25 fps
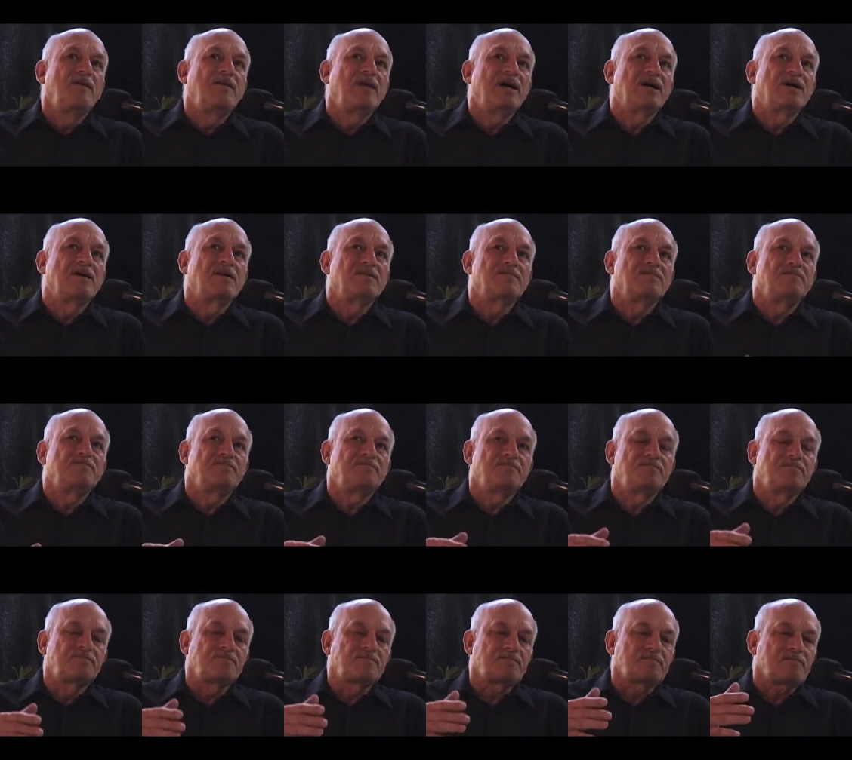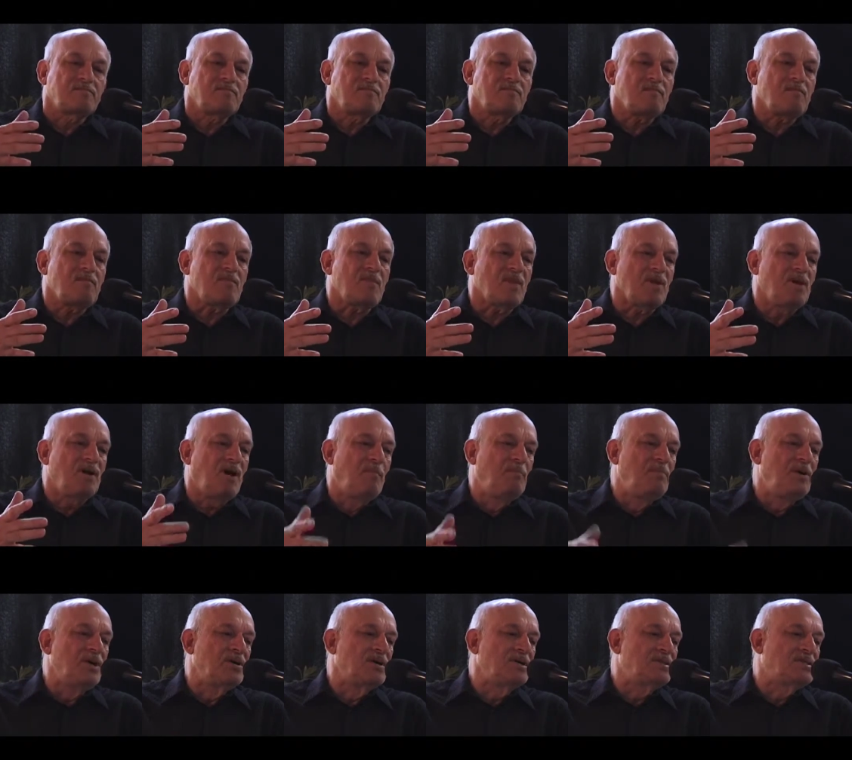their
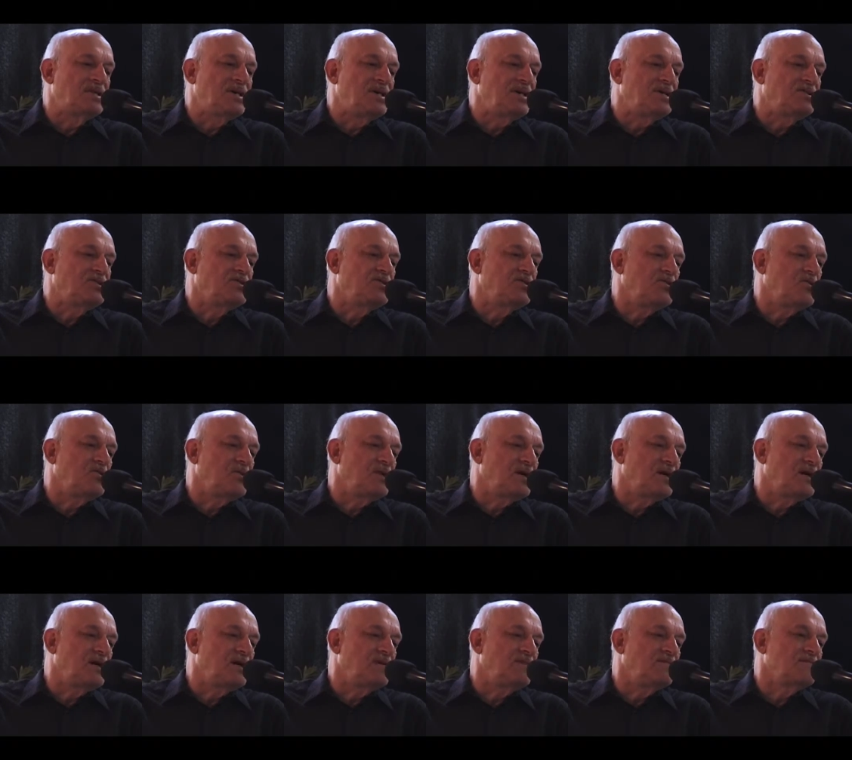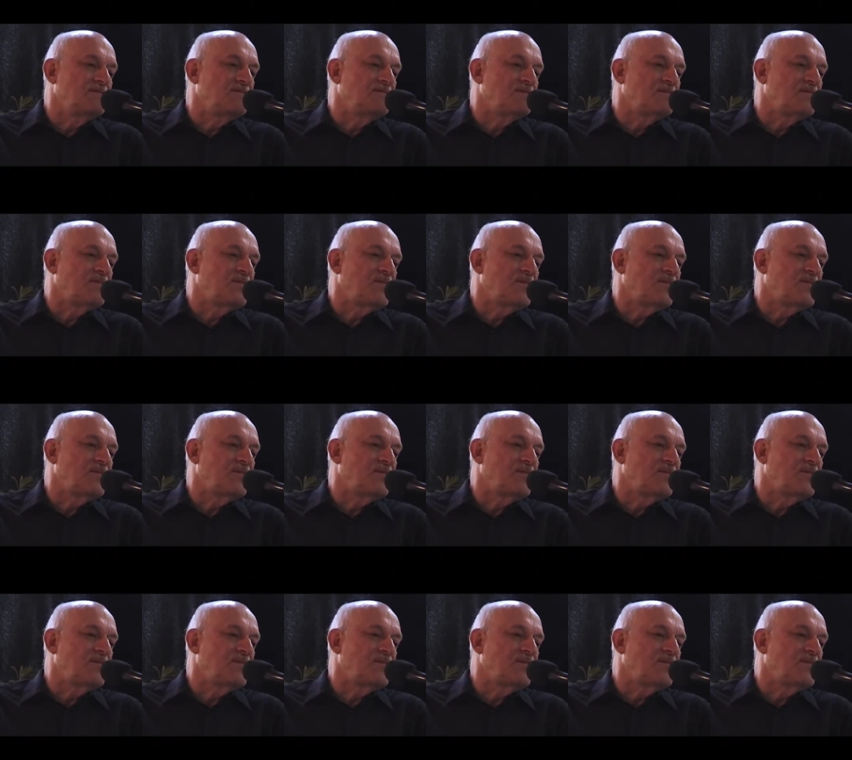ability to